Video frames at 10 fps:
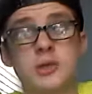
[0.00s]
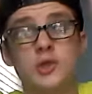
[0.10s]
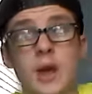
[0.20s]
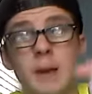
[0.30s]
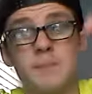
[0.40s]

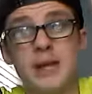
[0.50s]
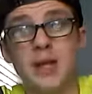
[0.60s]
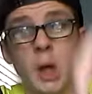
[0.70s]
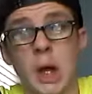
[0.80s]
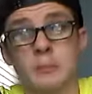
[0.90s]
drop a
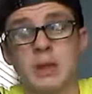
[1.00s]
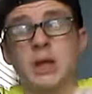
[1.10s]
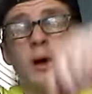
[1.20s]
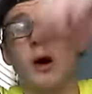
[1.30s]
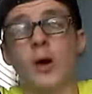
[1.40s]
comment
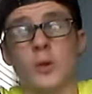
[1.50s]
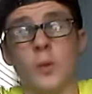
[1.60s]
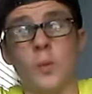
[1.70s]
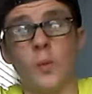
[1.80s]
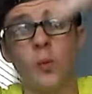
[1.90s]
on
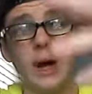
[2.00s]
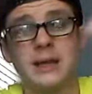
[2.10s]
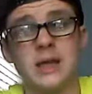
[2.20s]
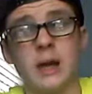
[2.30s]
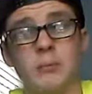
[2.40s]
what
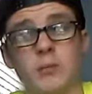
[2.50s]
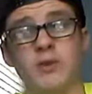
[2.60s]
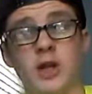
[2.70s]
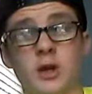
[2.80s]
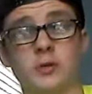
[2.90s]
type of
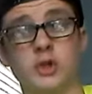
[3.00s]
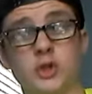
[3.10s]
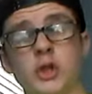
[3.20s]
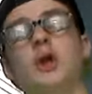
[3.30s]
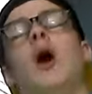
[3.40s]
videos
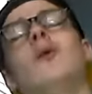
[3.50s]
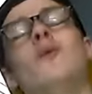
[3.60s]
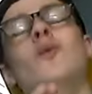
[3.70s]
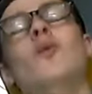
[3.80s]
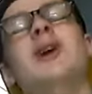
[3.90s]
you all
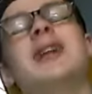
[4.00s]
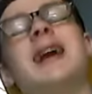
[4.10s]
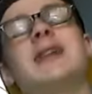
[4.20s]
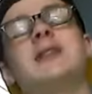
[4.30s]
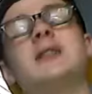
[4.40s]
would
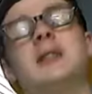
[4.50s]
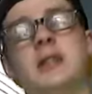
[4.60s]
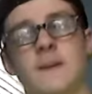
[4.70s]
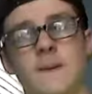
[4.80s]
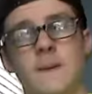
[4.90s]
like to see.